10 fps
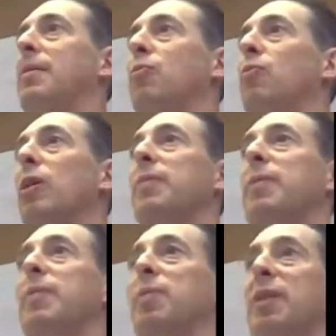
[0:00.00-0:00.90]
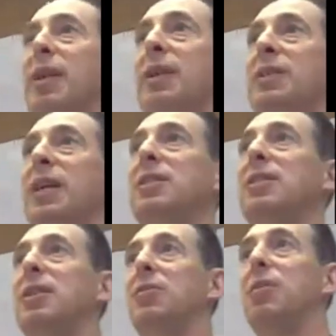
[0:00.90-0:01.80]
working people in the United States
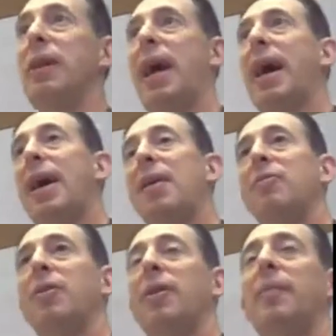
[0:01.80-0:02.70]
didn't really have